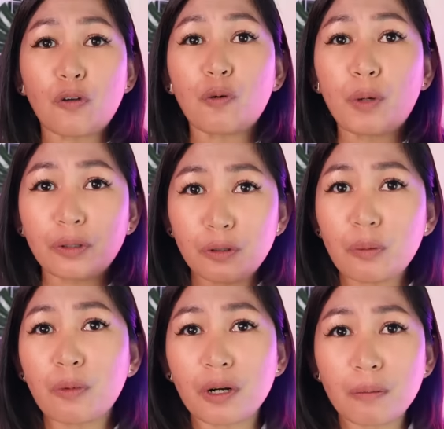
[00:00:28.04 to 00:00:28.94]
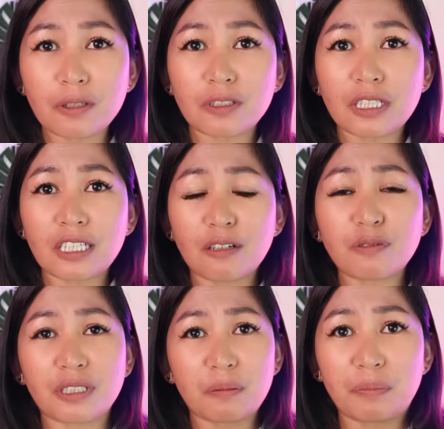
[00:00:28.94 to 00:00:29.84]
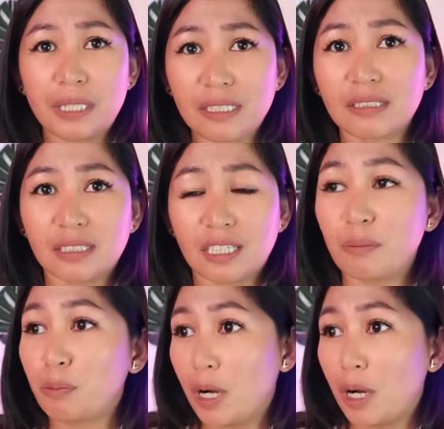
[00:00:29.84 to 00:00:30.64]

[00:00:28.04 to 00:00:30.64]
if you want to know more about GGIVES, then please keep